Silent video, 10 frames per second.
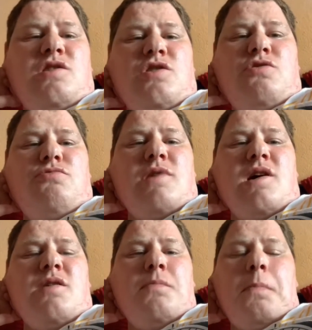
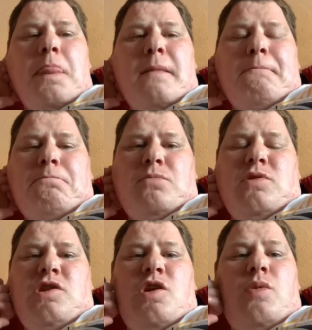to,
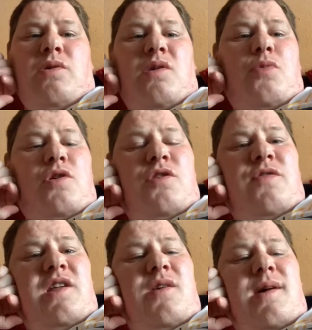you know, when I'm going to put a new
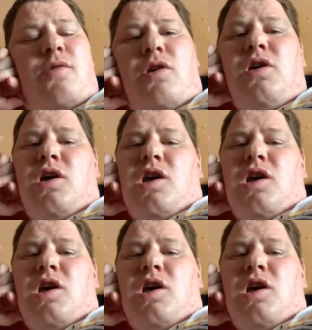video out.